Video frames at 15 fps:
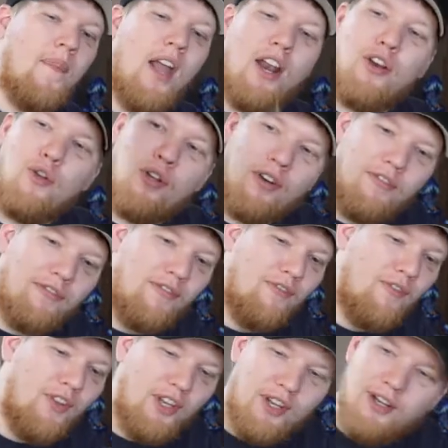and you can
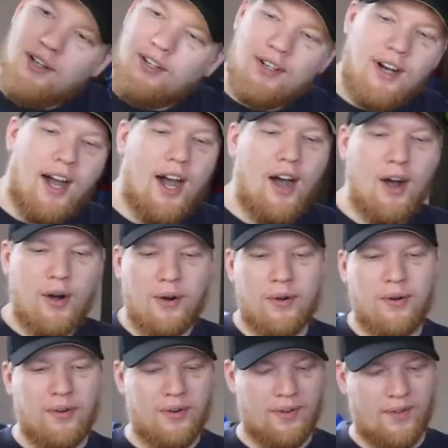feel
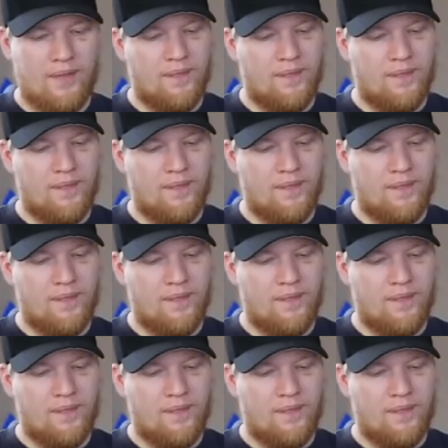how